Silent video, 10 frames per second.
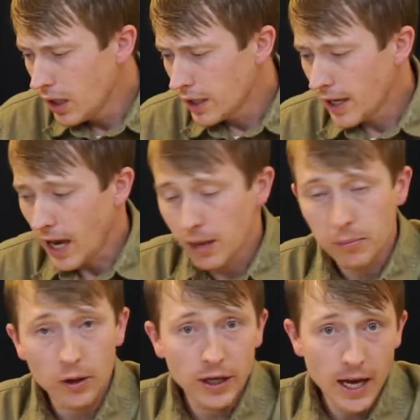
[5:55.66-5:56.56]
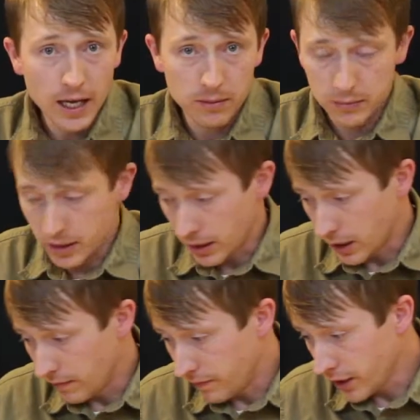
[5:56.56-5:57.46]
Cadbury Adams in the
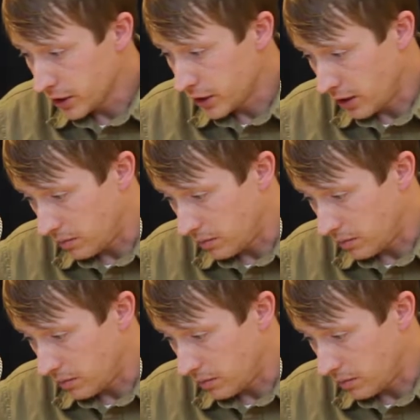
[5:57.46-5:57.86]
confectionery